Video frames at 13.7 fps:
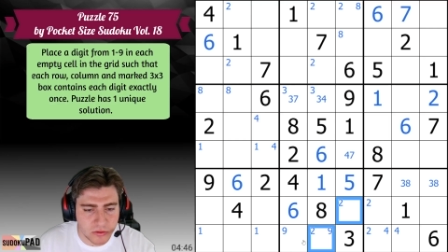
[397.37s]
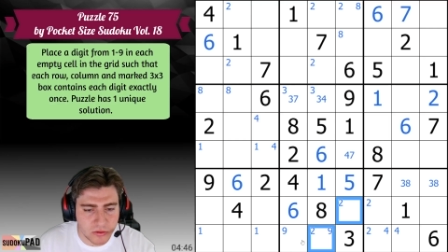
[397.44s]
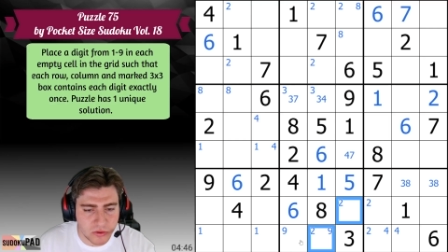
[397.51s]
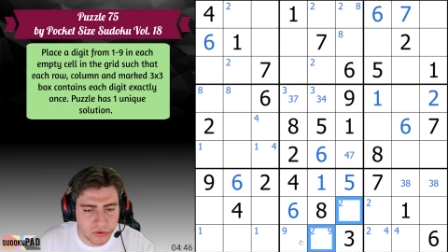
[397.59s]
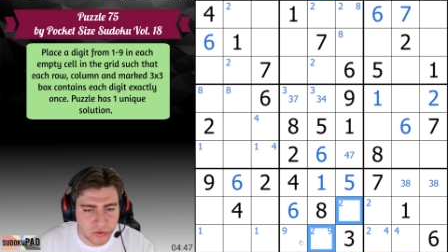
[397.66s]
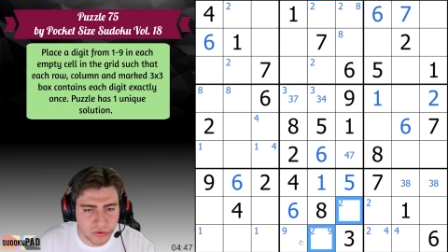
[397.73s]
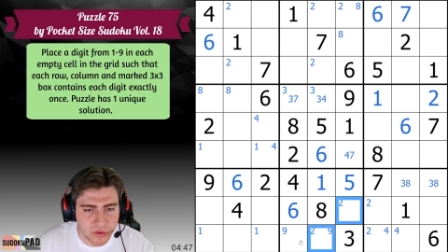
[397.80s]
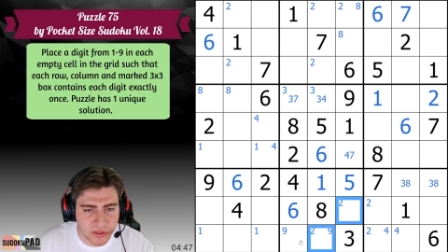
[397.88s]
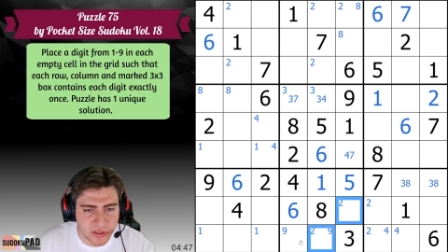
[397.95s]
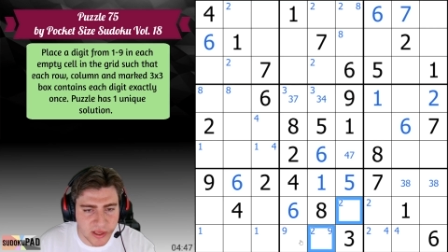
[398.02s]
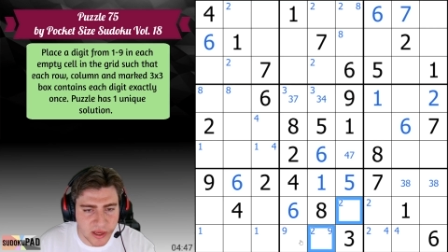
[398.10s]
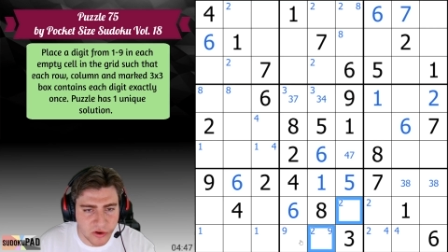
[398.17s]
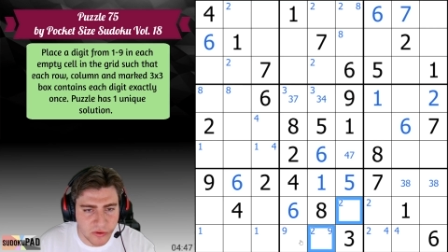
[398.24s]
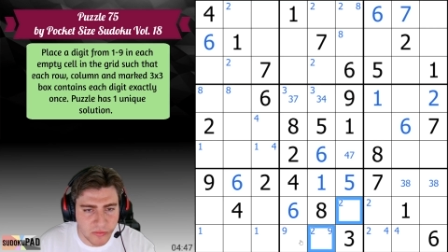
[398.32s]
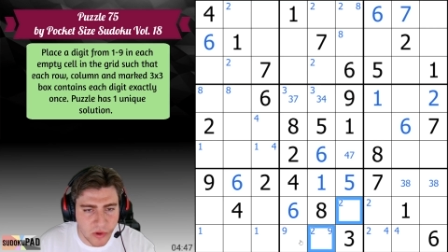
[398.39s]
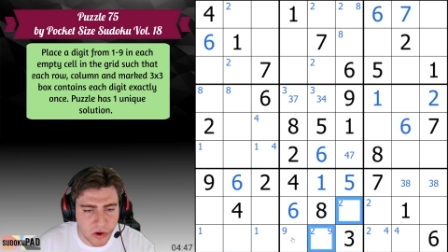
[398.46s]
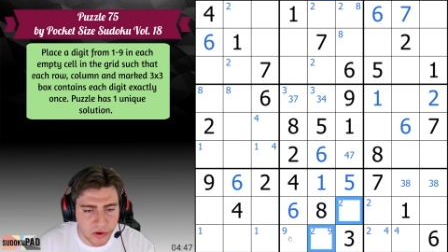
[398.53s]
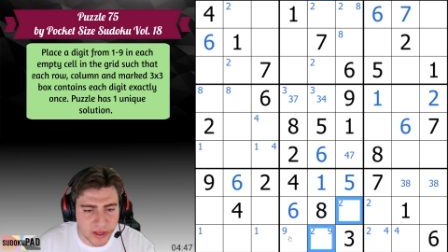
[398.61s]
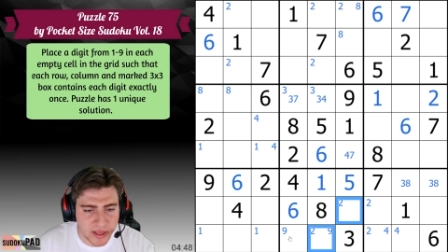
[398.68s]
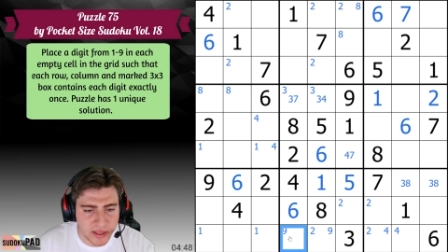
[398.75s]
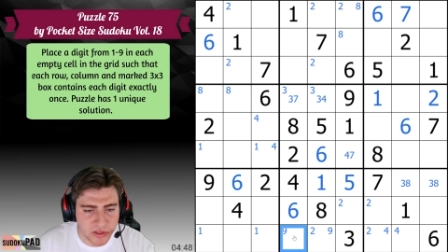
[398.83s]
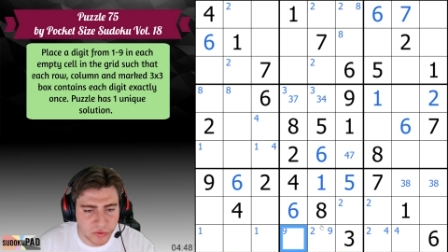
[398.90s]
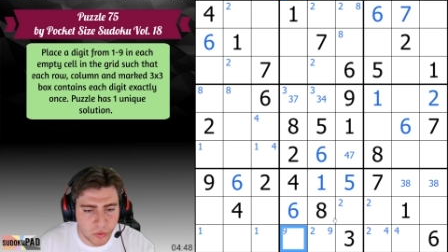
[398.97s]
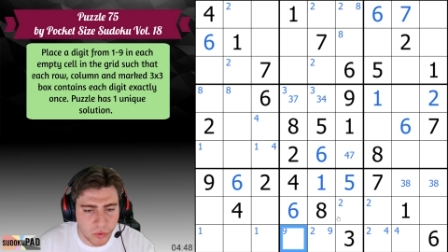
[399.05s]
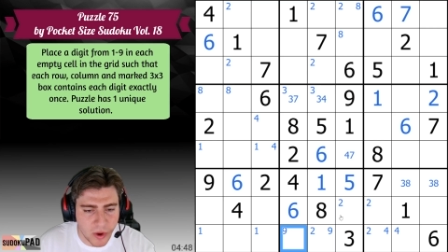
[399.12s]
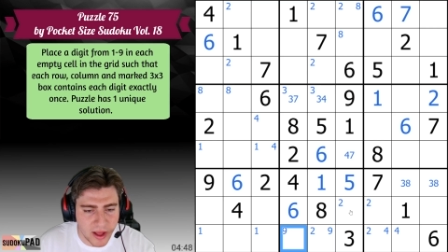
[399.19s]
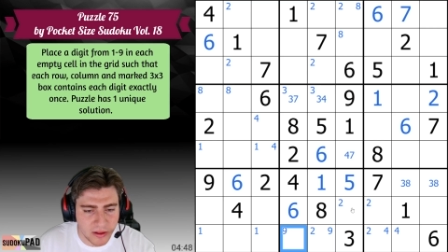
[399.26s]
do center marking as
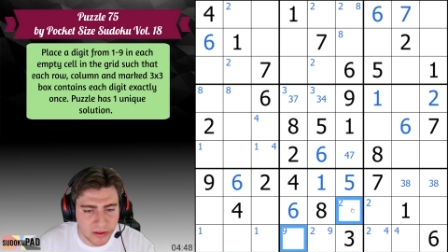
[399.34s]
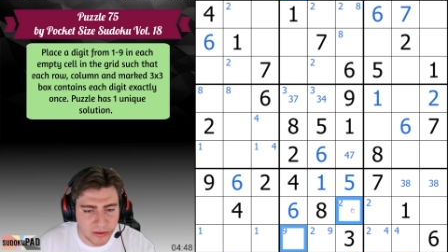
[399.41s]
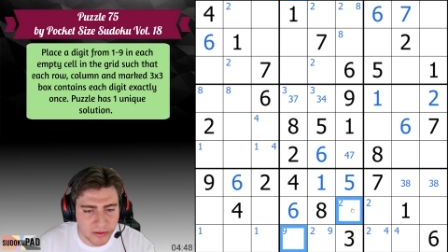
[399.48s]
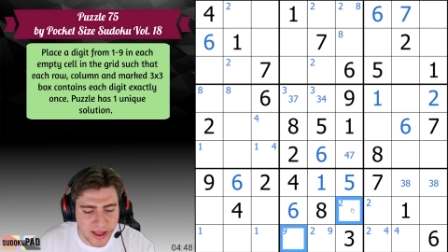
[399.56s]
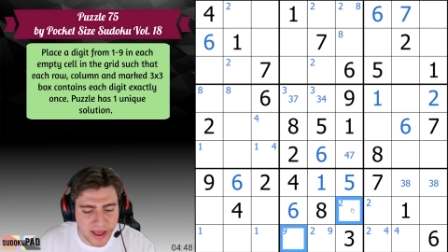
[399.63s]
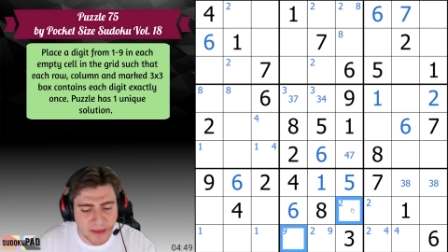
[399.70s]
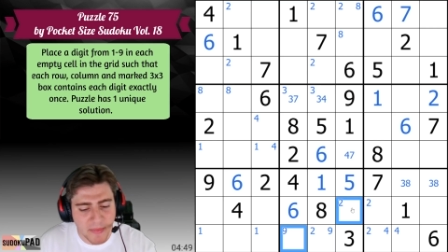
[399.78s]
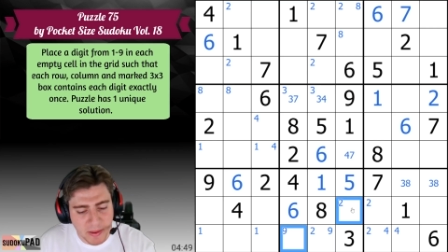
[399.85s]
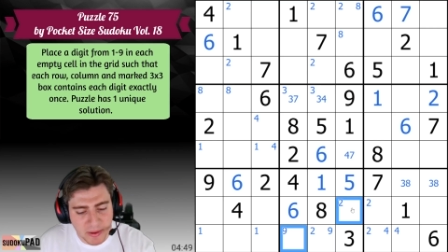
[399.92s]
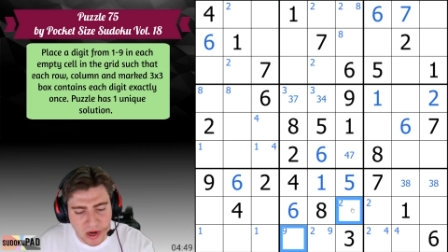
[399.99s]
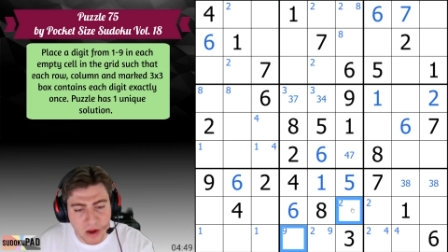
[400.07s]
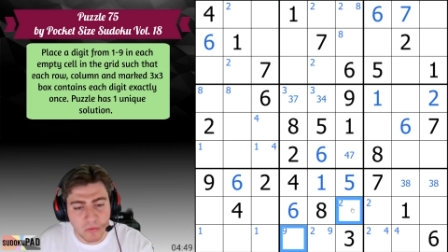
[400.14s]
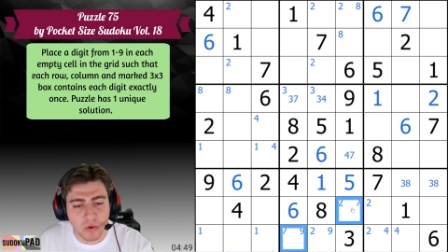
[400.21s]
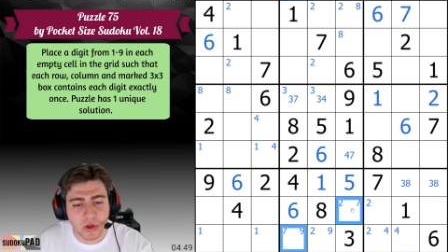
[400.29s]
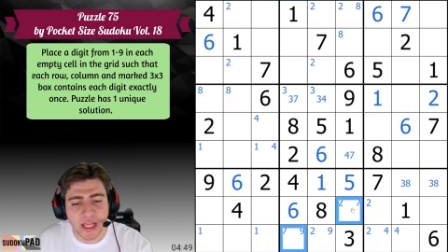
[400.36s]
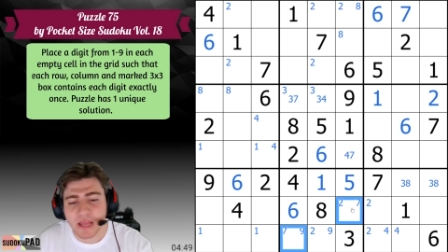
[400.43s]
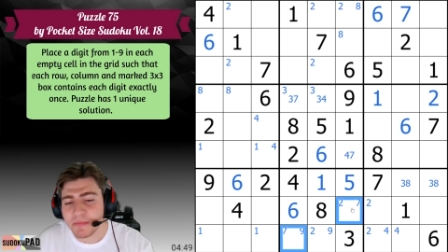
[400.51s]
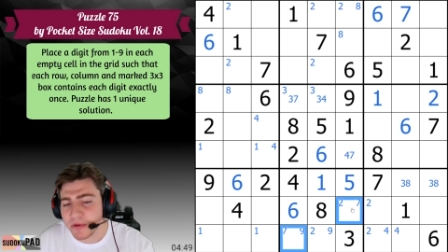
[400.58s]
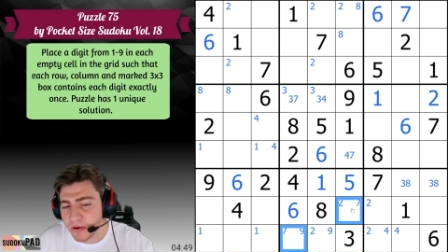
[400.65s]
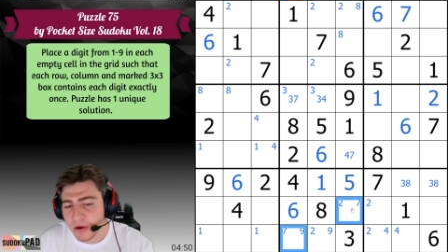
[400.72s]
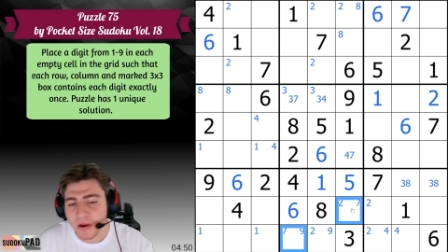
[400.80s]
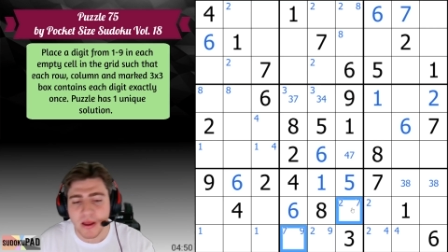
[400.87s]
well. Maybe not. We'll keep it.